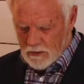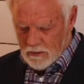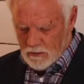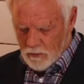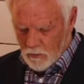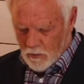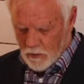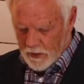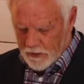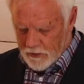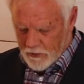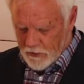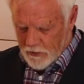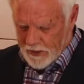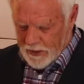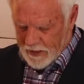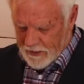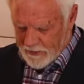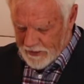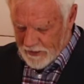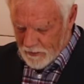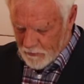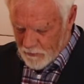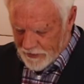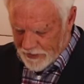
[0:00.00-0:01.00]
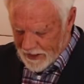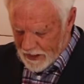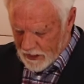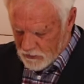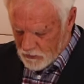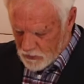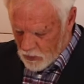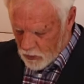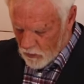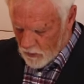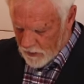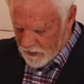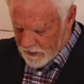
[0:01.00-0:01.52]
would agree that
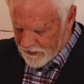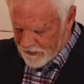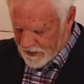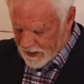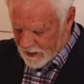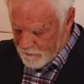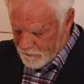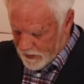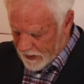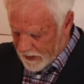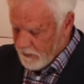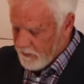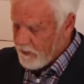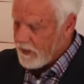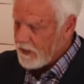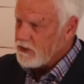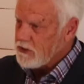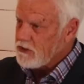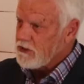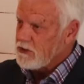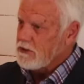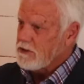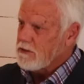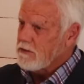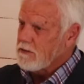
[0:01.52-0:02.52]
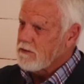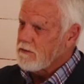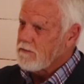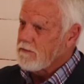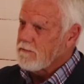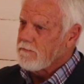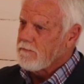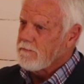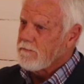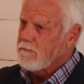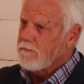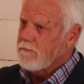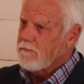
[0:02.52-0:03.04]
without Torah they perish
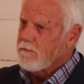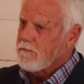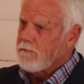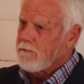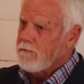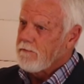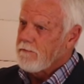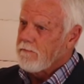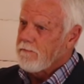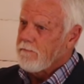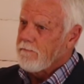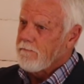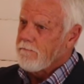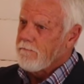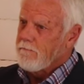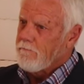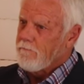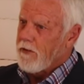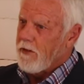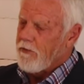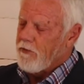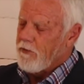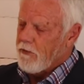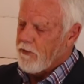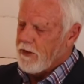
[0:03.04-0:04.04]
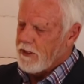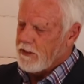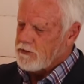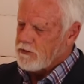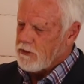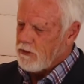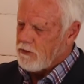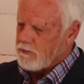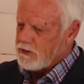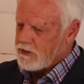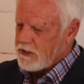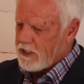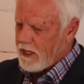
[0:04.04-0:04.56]
and there is
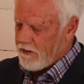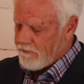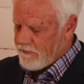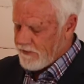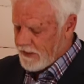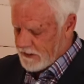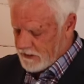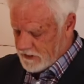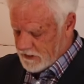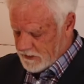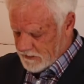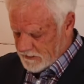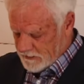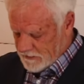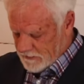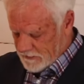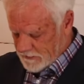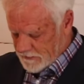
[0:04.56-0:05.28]
no salvation?